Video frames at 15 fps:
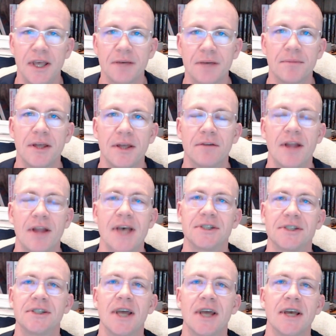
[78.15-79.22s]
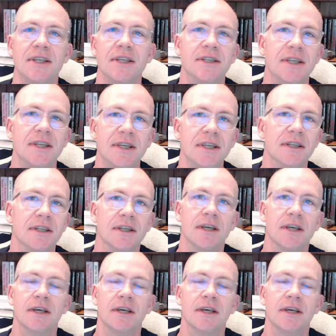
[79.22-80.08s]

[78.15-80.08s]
Antminer S19